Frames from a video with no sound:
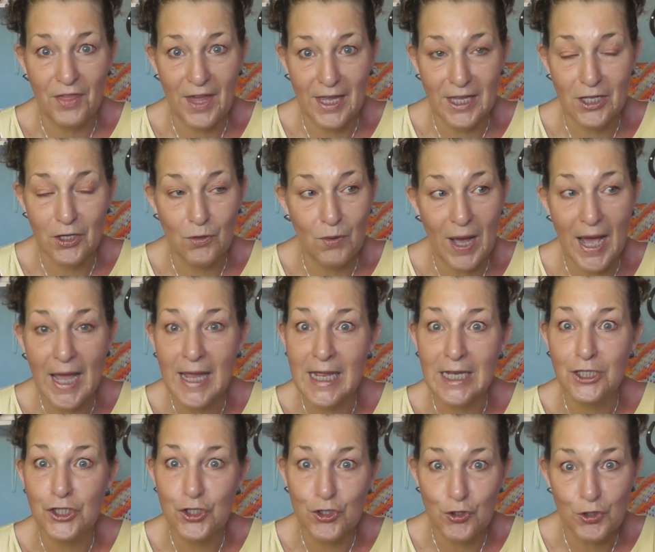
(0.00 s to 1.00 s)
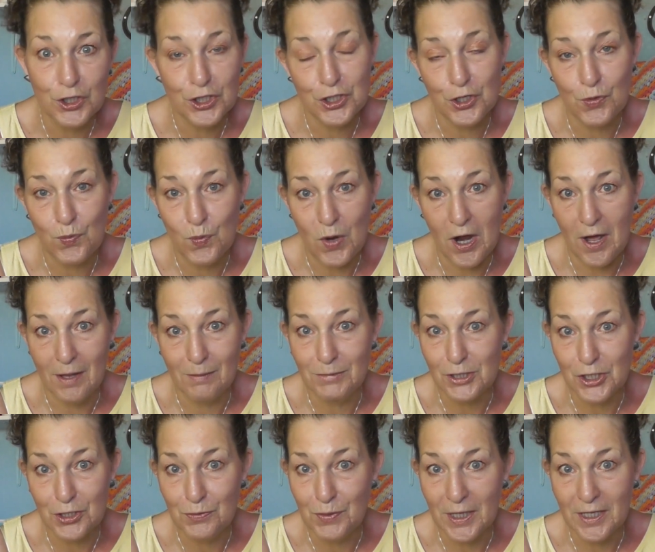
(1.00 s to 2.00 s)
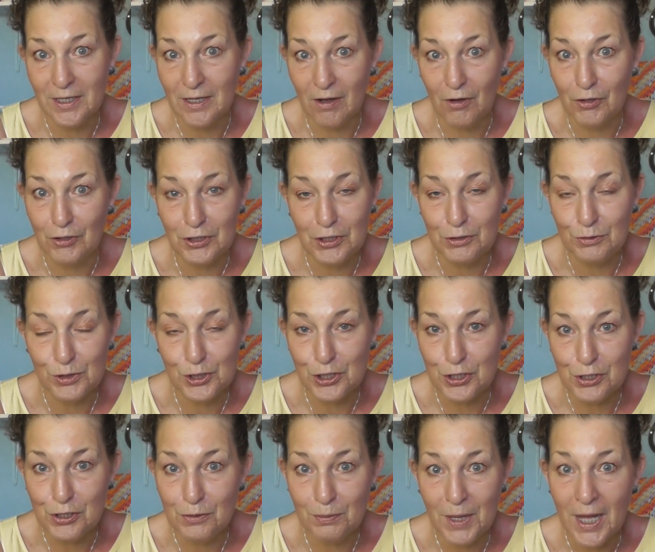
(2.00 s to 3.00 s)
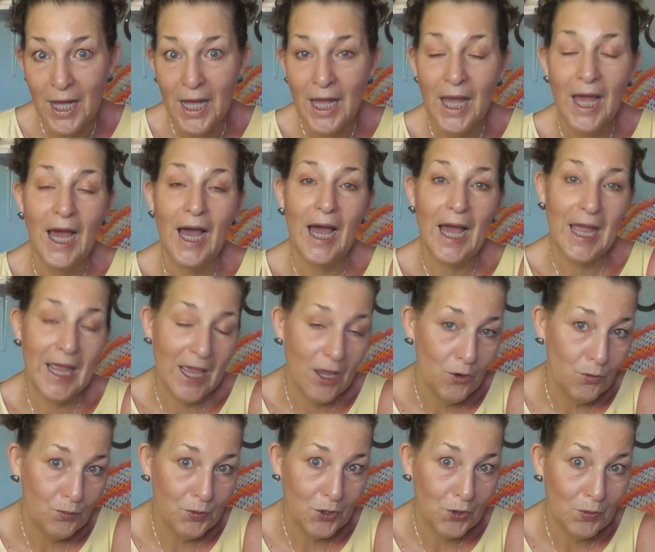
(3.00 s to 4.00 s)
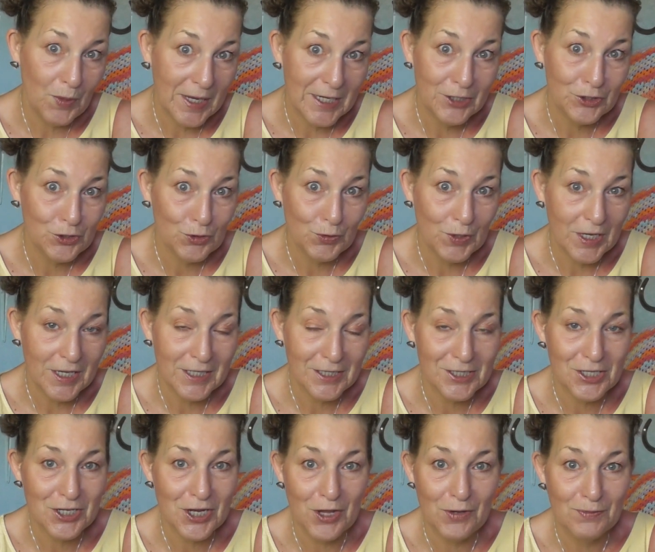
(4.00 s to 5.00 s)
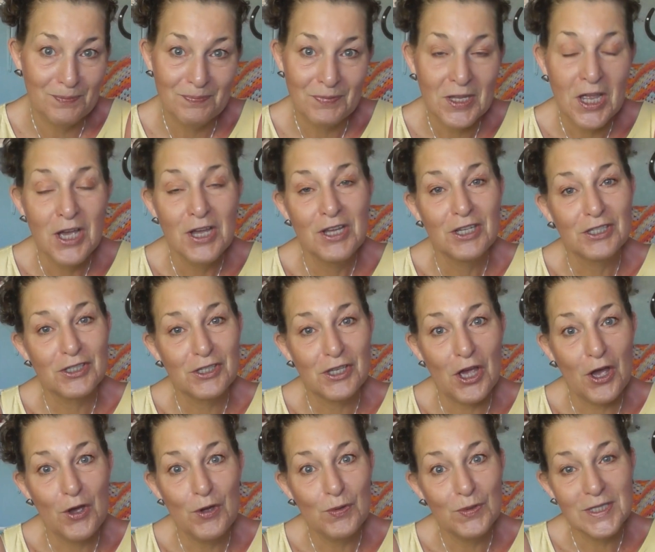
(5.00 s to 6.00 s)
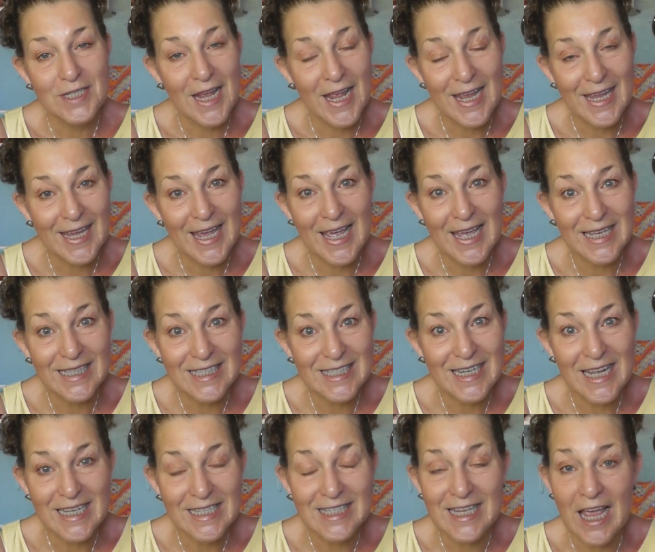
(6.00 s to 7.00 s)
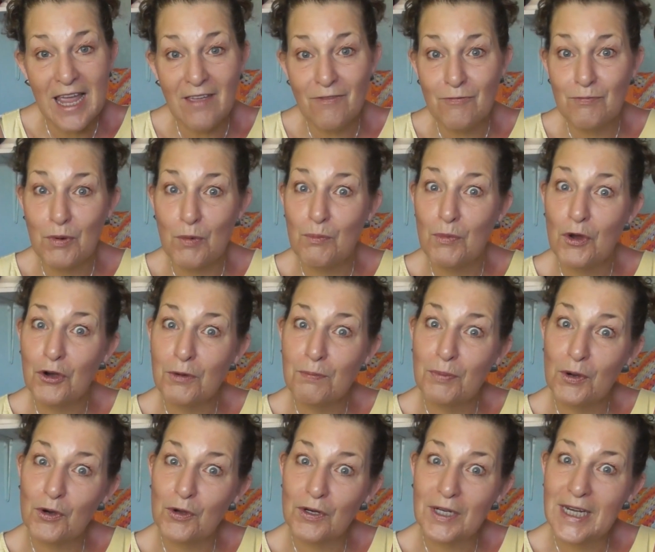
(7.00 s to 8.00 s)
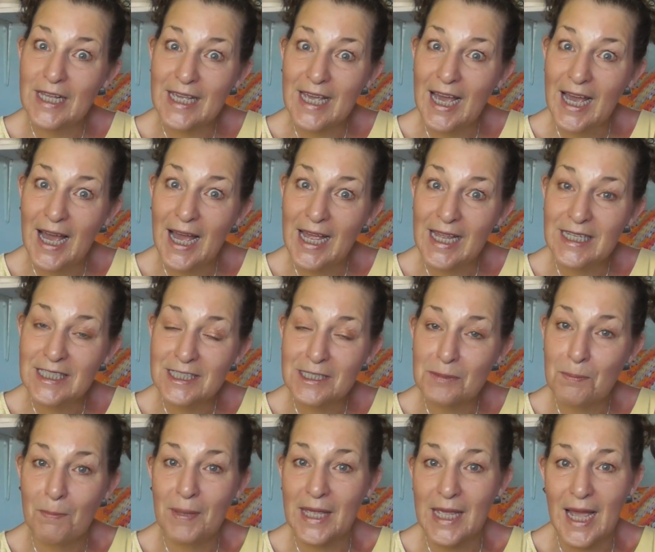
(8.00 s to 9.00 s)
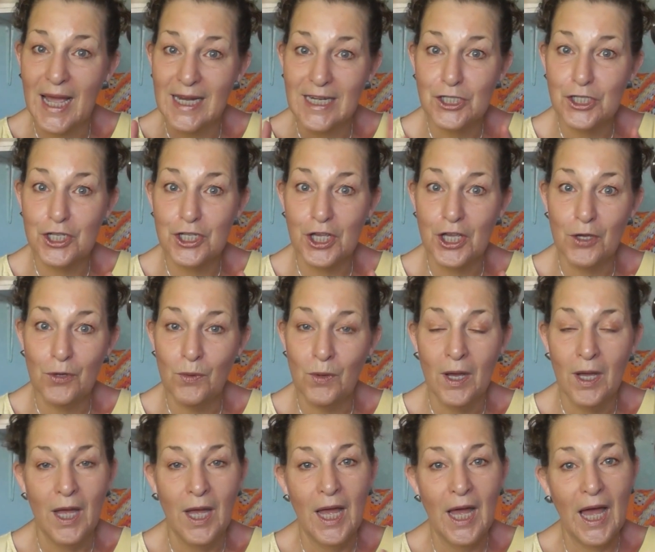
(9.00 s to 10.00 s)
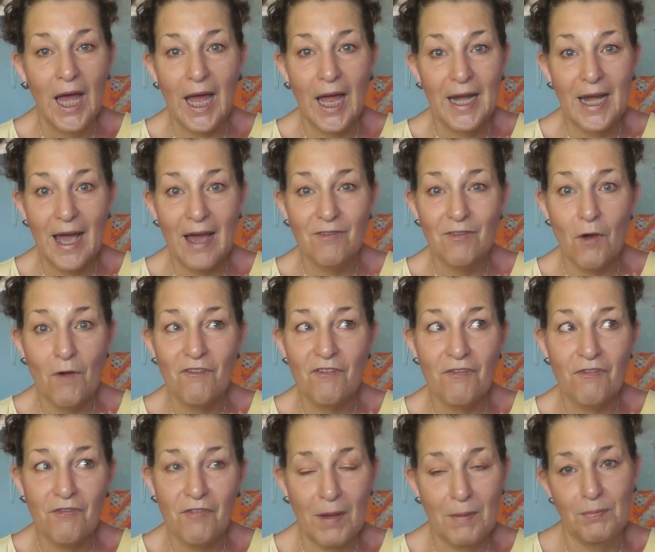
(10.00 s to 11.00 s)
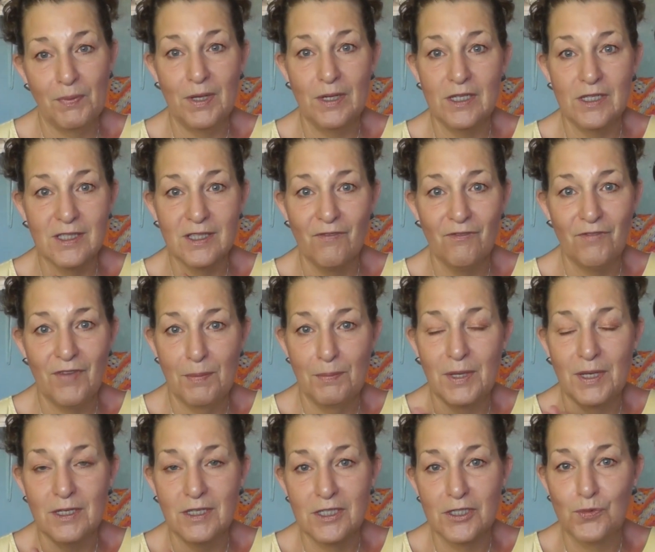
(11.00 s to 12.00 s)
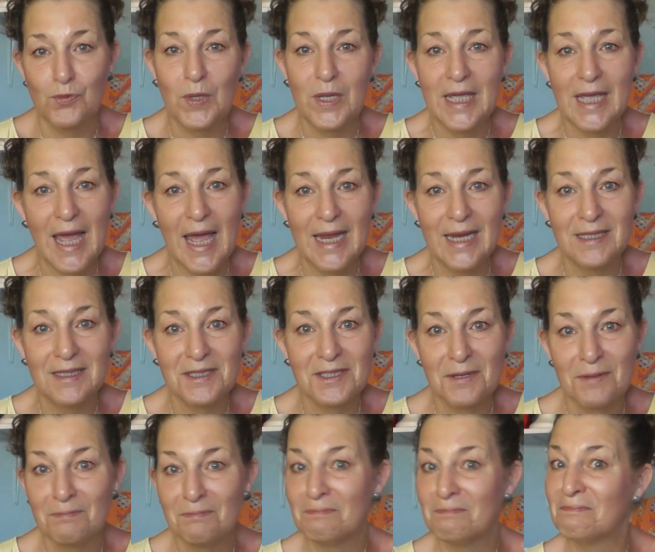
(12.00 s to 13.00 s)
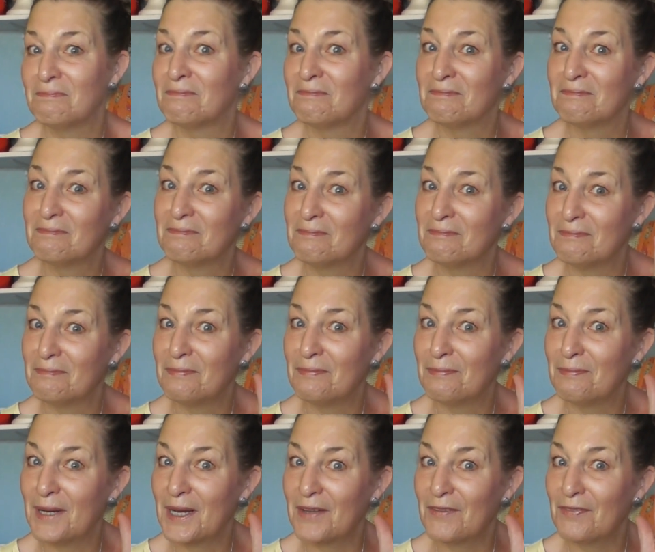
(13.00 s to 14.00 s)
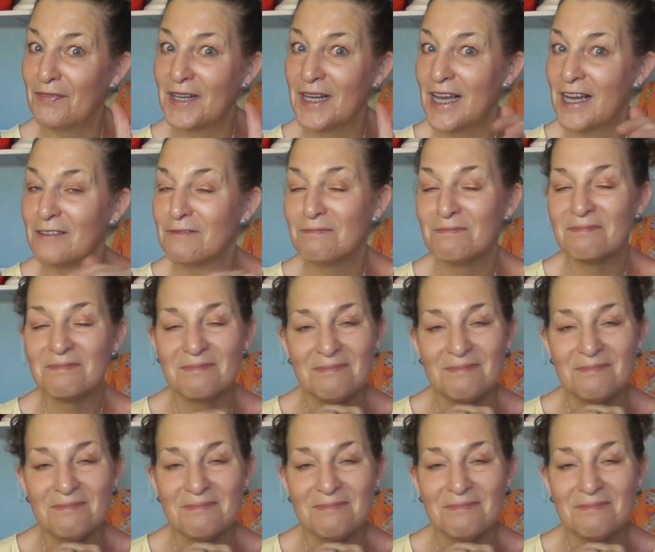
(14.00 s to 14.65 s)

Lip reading: Thank you. I enjoy doing what I'm doing on YouTube. I hope you enjoy it too. So take care, stay safe, but more importantly, guys, be kind to you and have a fabulous weekend. Bye for now.